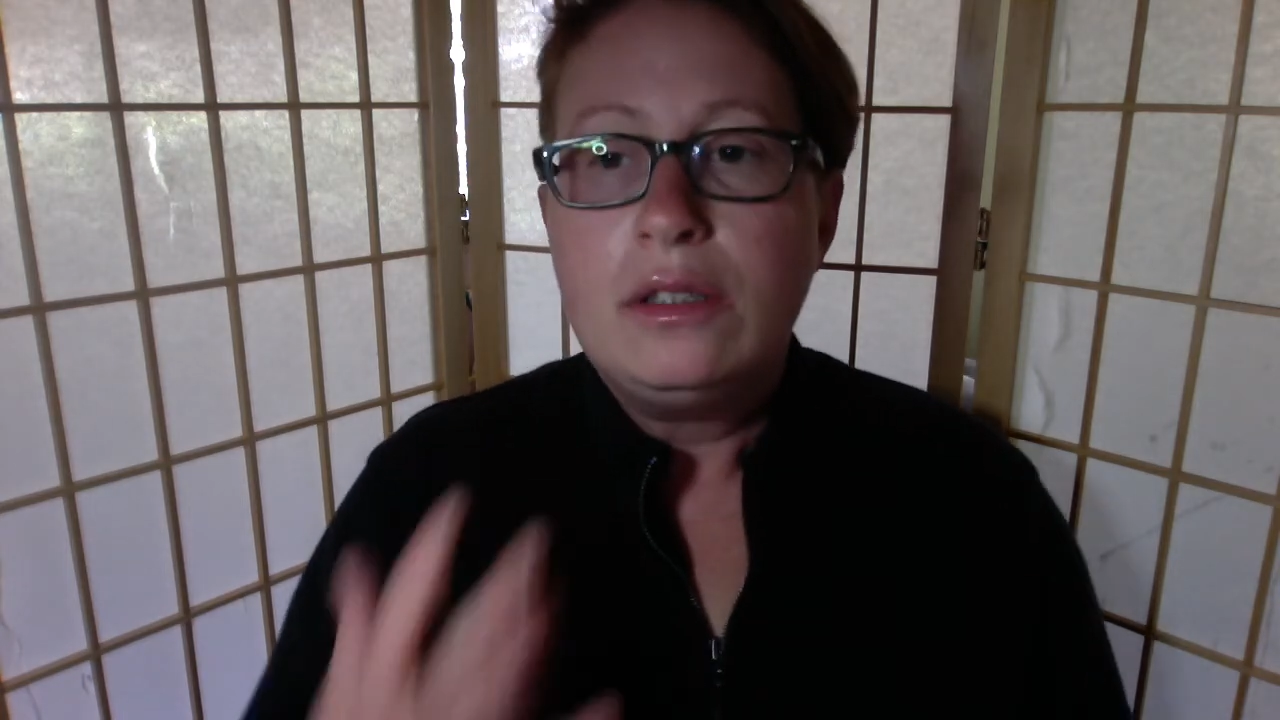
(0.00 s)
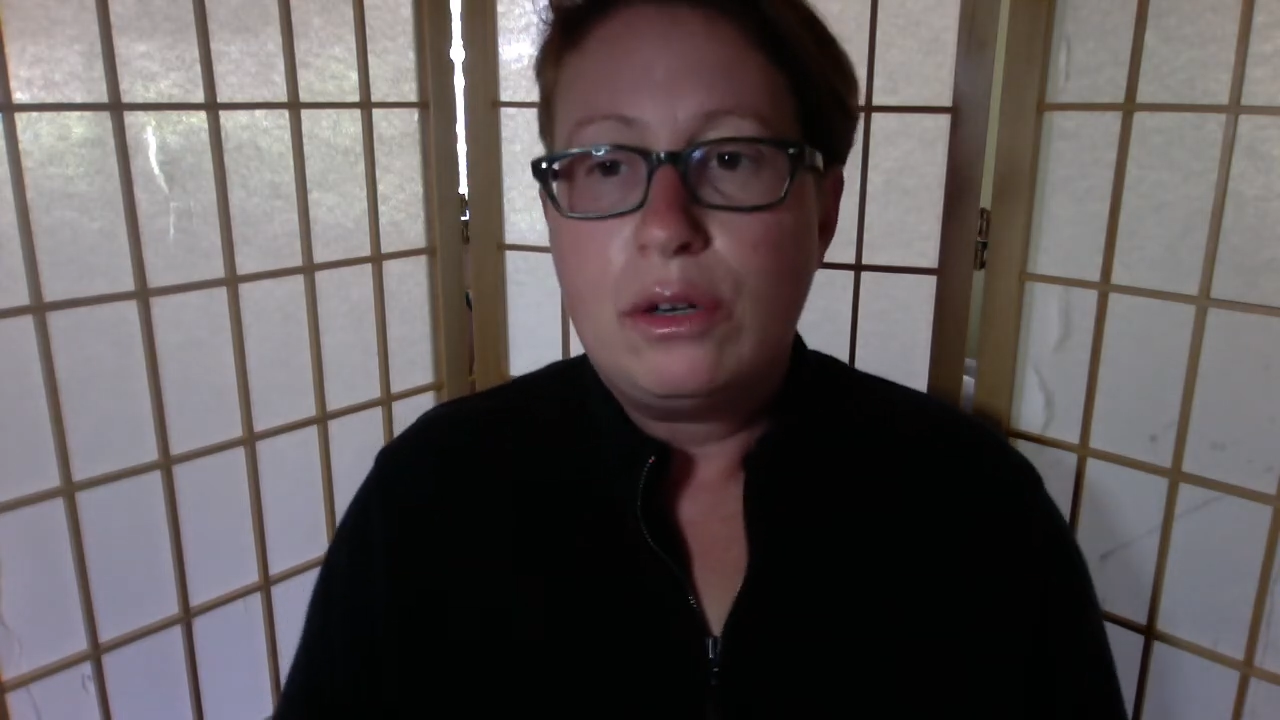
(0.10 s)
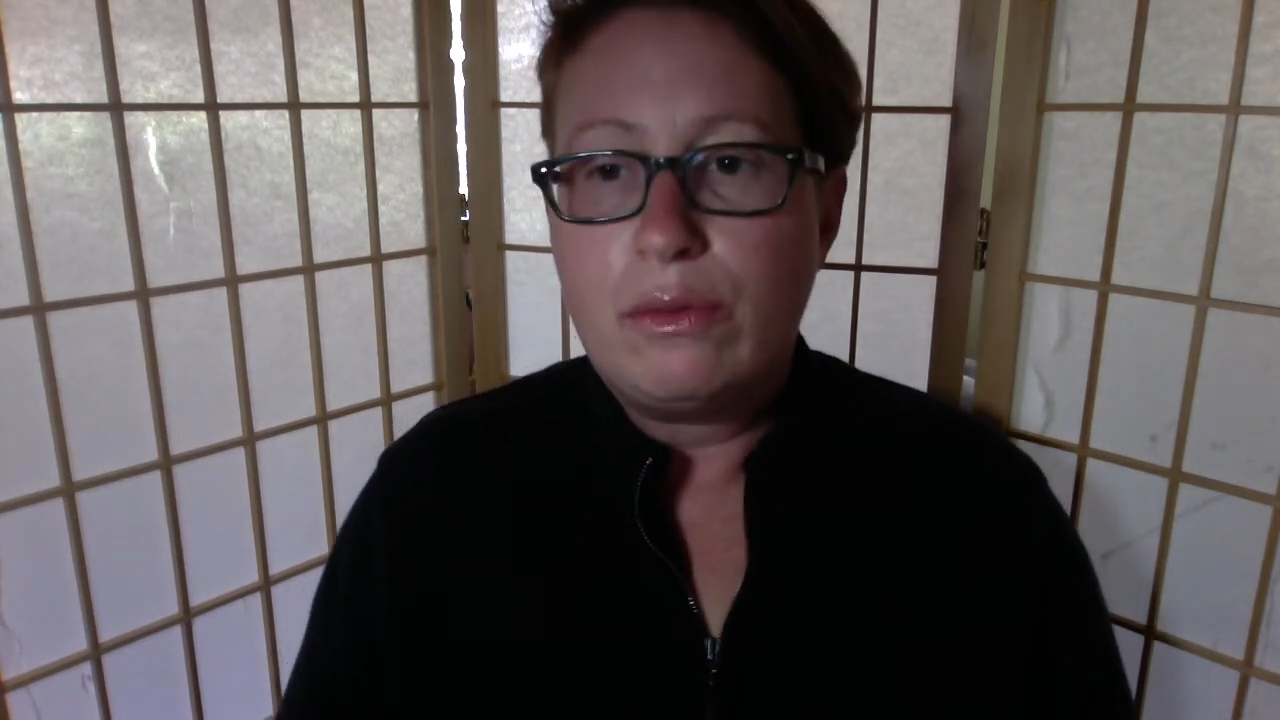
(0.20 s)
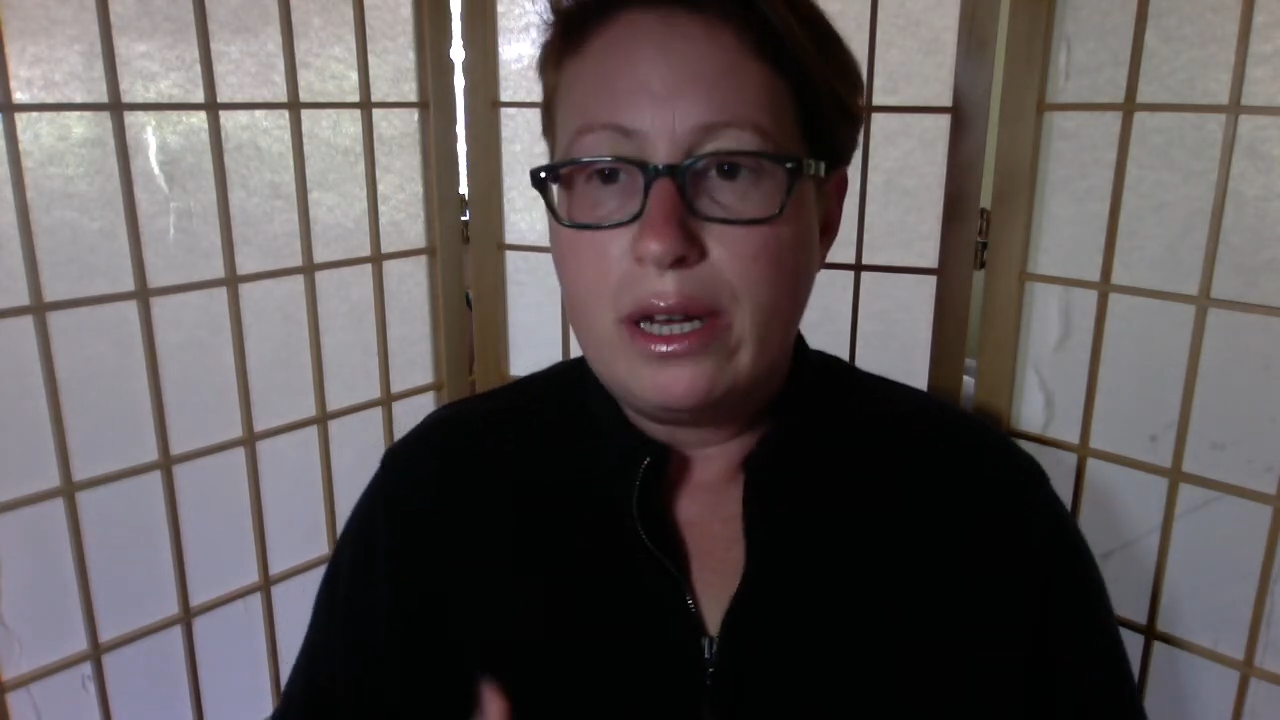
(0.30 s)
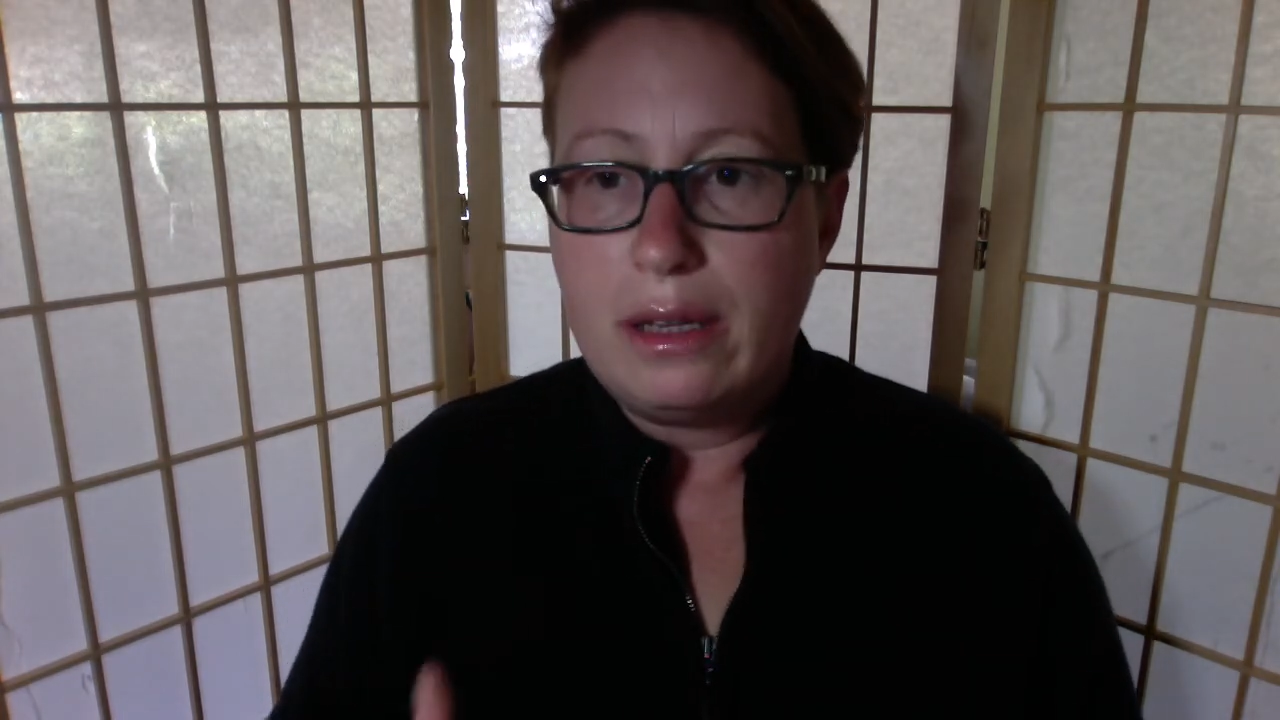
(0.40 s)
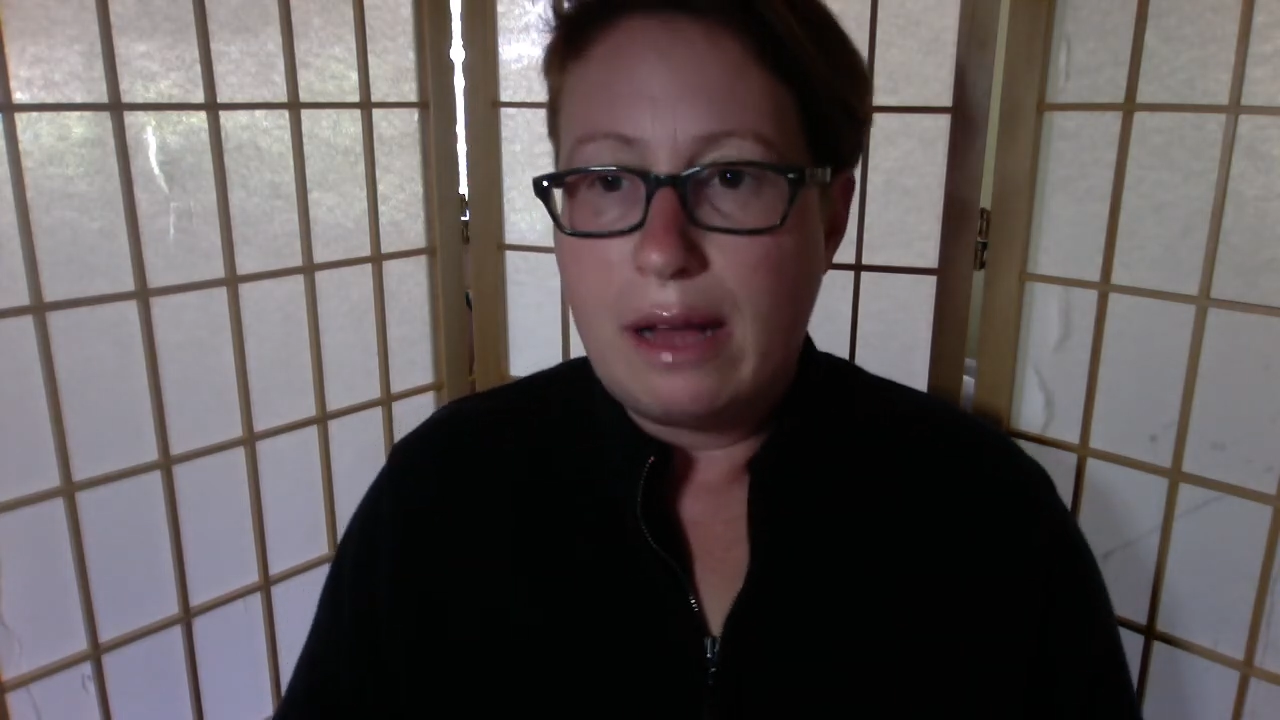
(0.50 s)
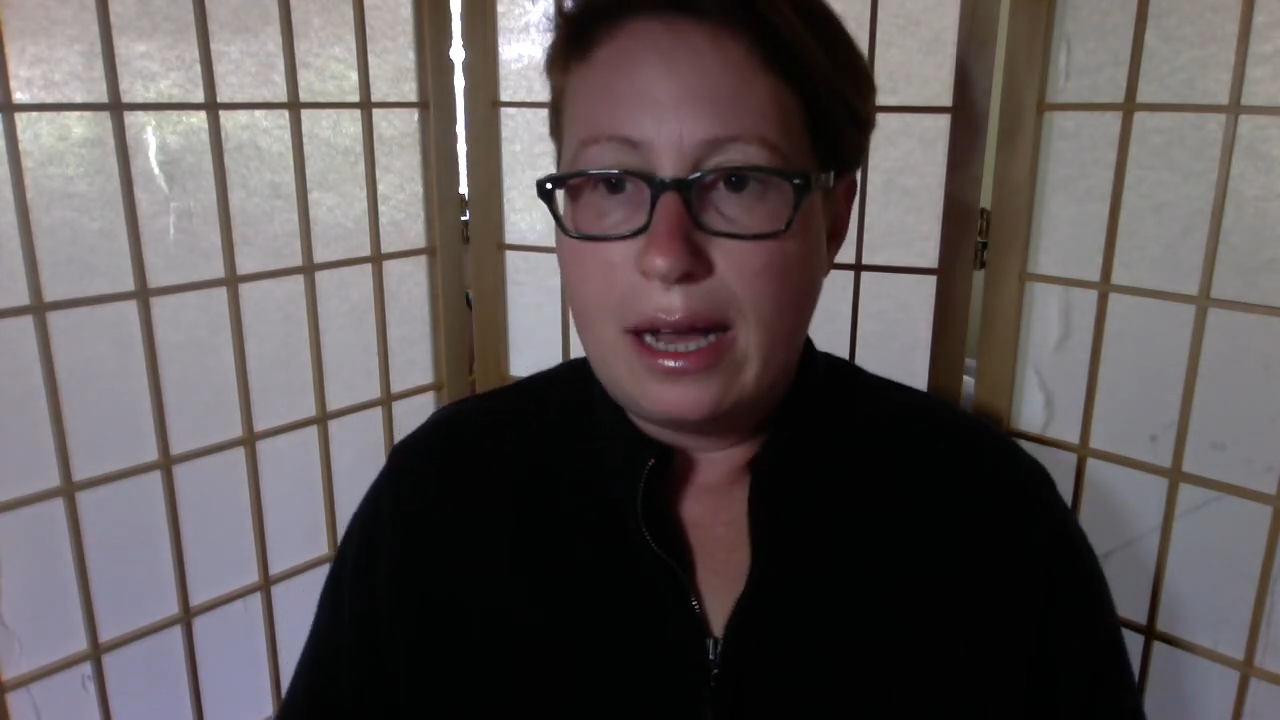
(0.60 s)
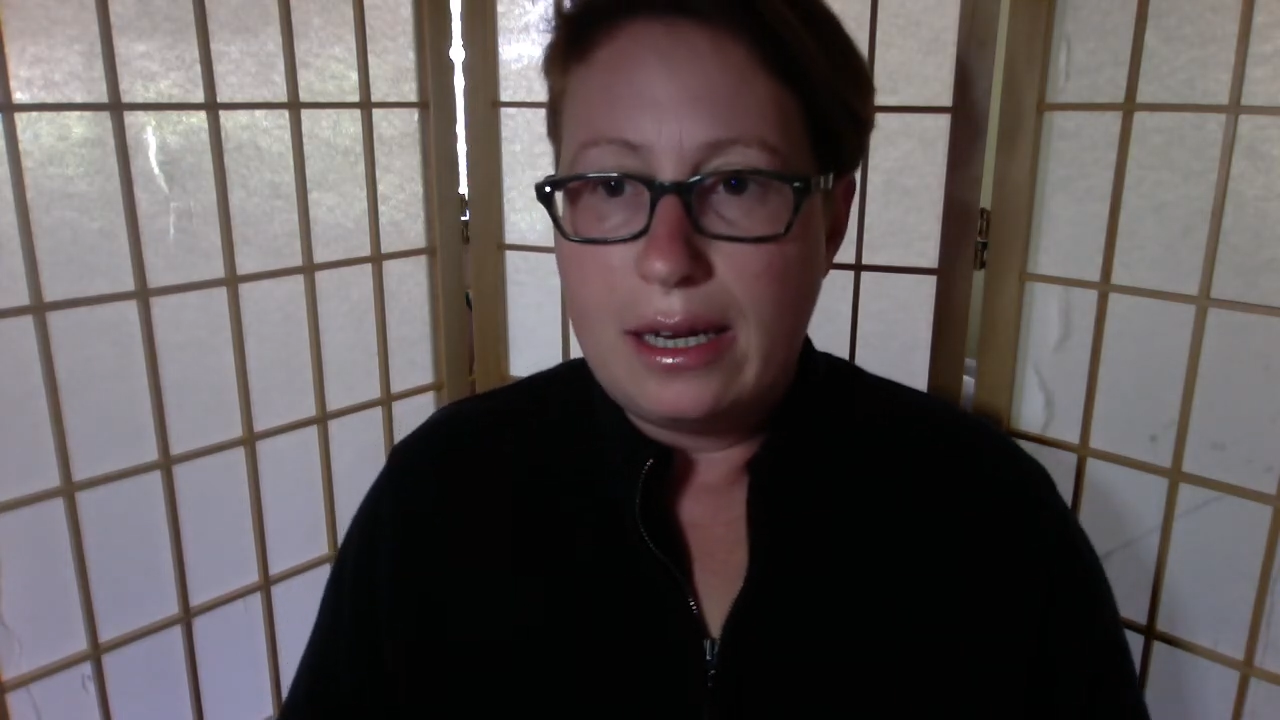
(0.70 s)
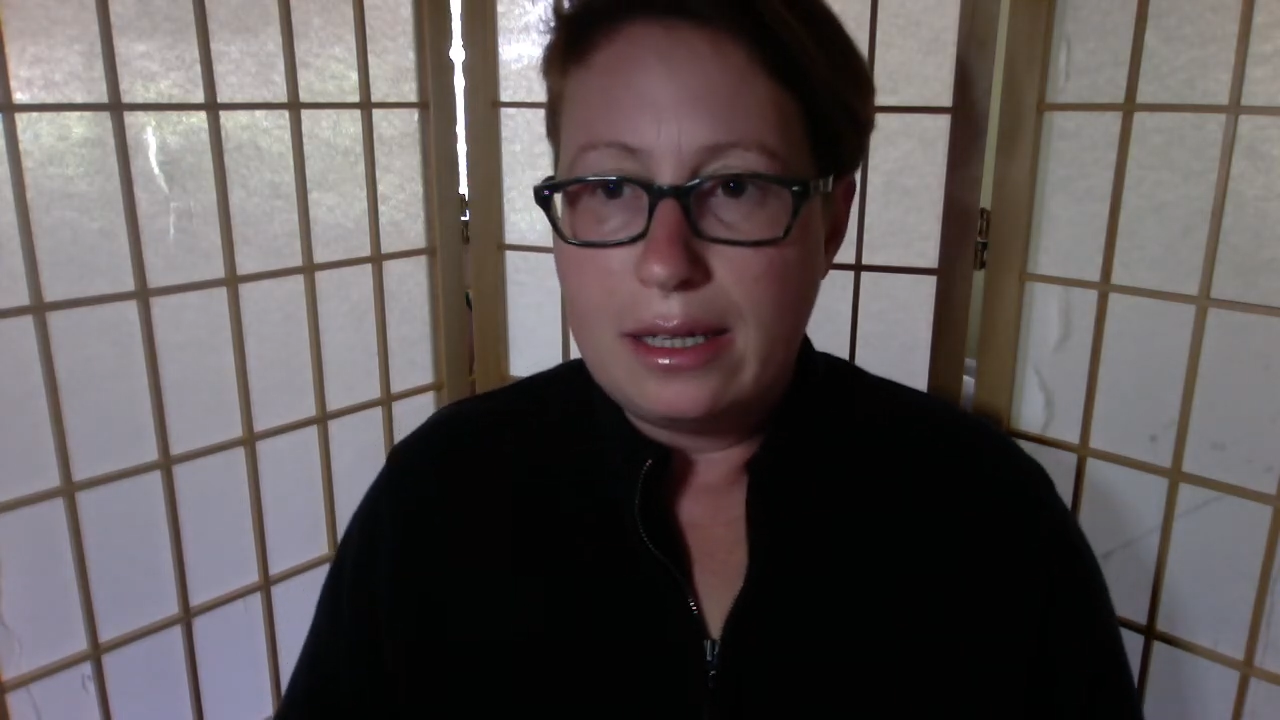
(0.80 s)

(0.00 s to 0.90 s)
to realign